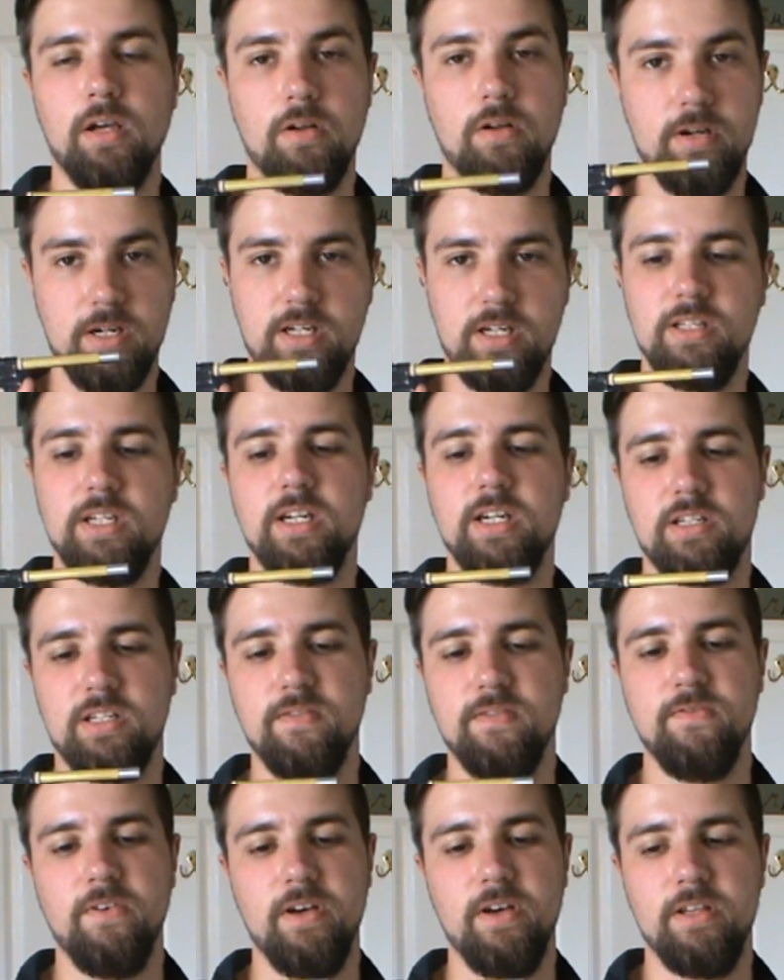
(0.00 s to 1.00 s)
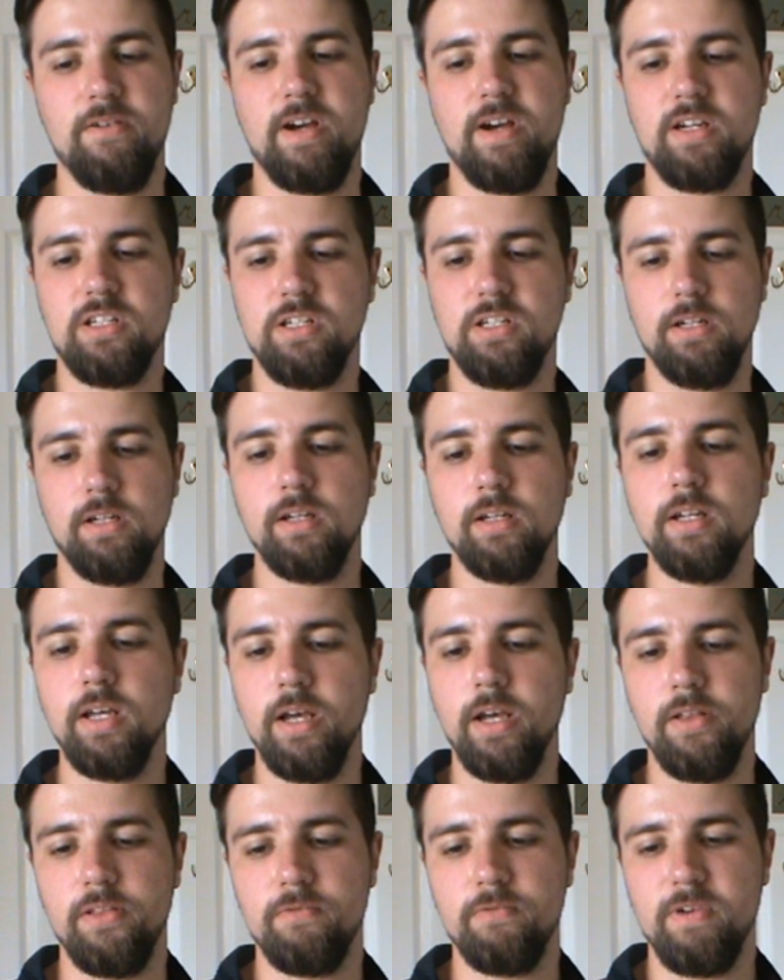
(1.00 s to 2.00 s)
and I can testify they're excellent.
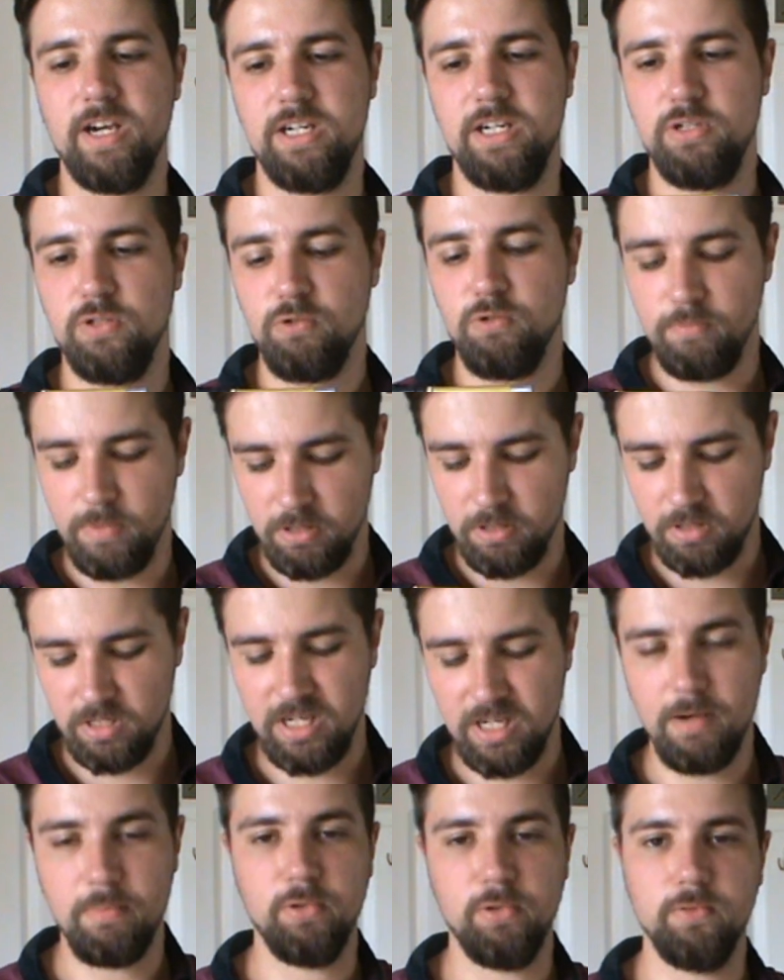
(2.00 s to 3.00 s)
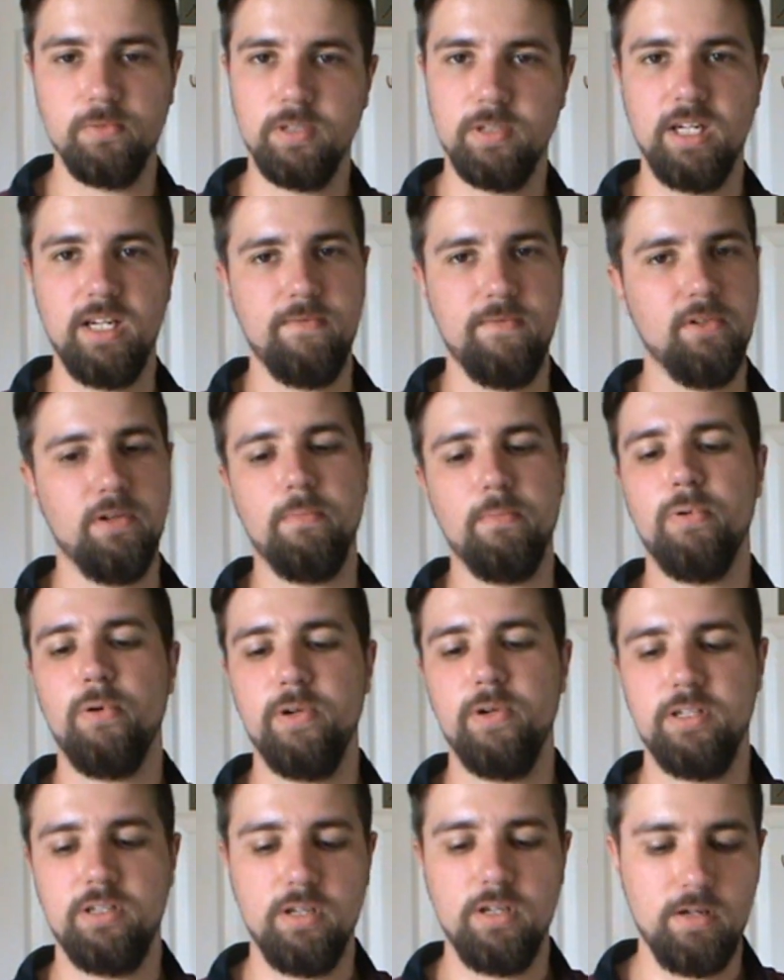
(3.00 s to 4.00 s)
The range almost doubled even on
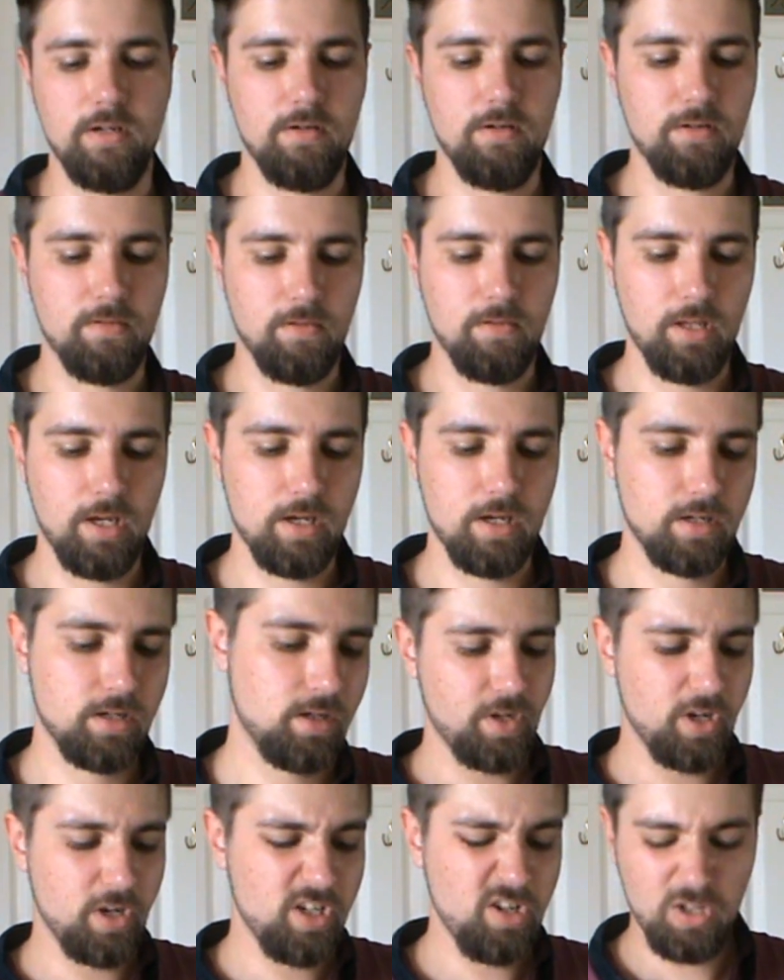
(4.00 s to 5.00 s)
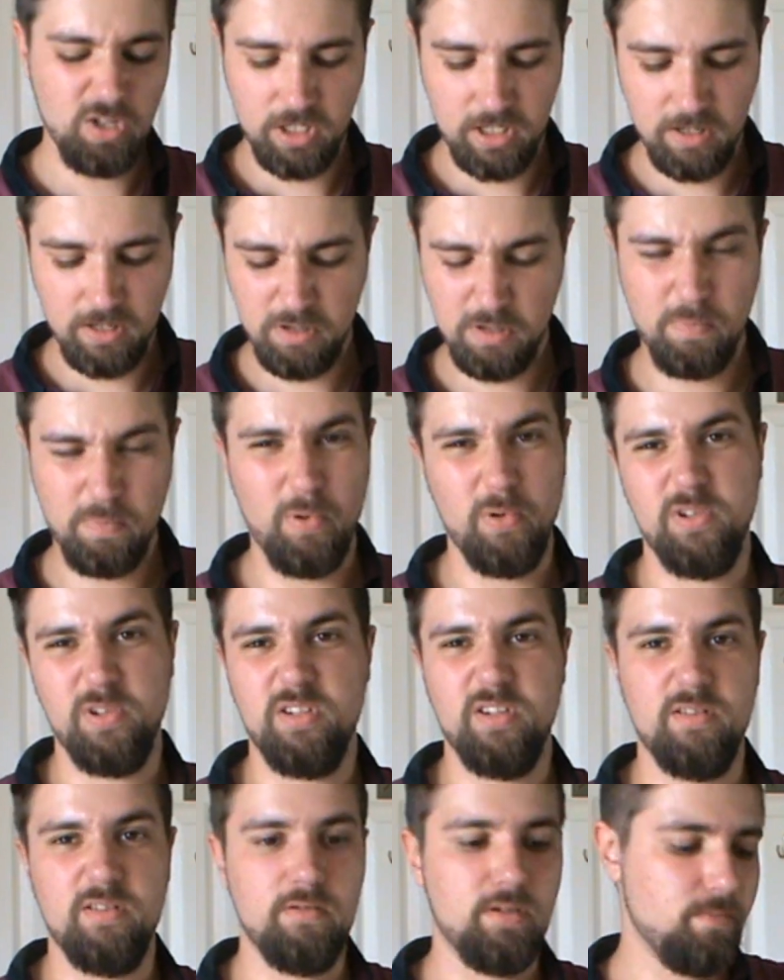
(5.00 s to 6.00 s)
.2s with this. I usually use
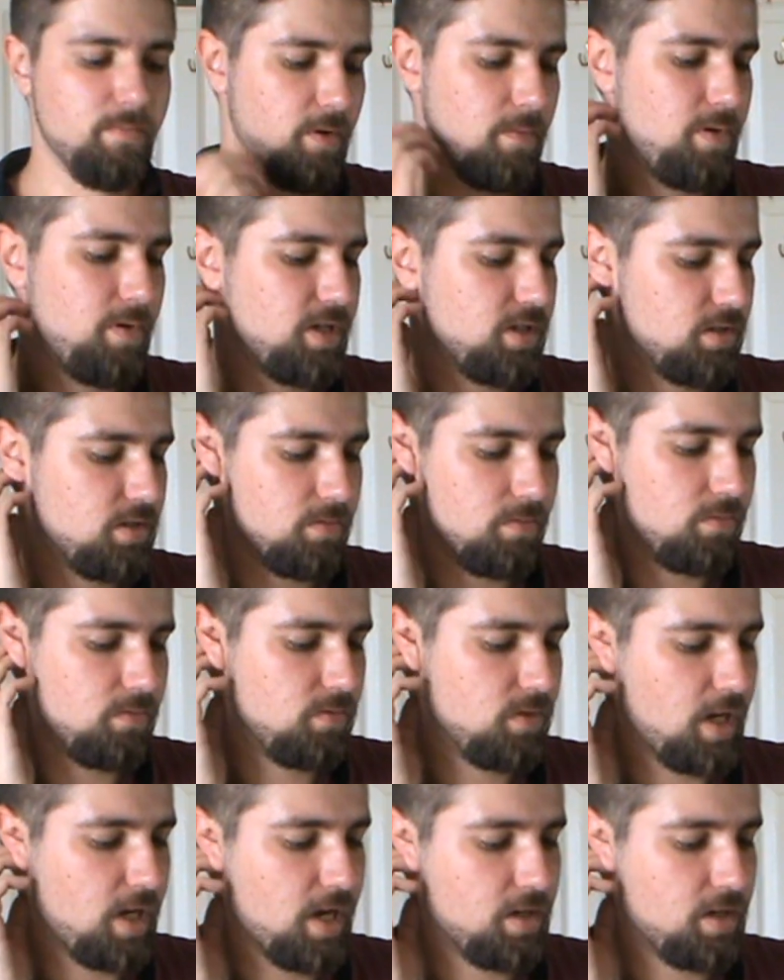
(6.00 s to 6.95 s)
.2s in my pistols